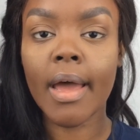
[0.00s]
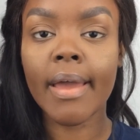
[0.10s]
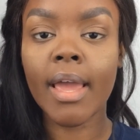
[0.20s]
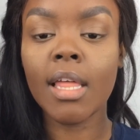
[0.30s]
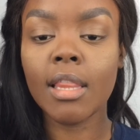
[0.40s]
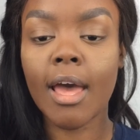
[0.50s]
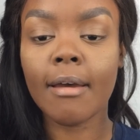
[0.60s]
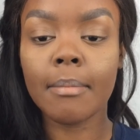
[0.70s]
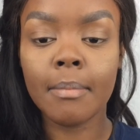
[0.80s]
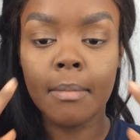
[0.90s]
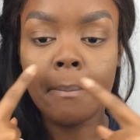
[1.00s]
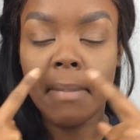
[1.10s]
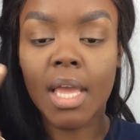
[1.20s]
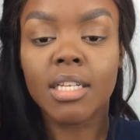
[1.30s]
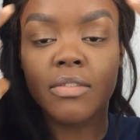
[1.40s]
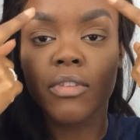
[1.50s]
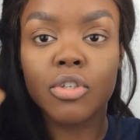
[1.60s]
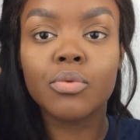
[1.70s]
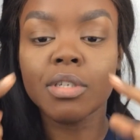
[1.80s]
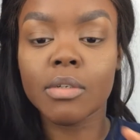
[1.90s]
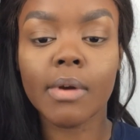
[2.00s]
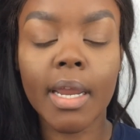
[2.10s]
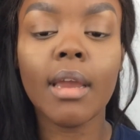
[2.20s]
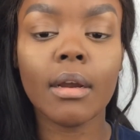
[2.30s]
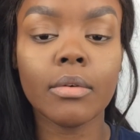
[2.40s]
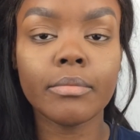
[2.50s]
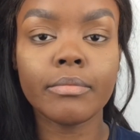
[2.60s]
I hate lab because of this reason right here.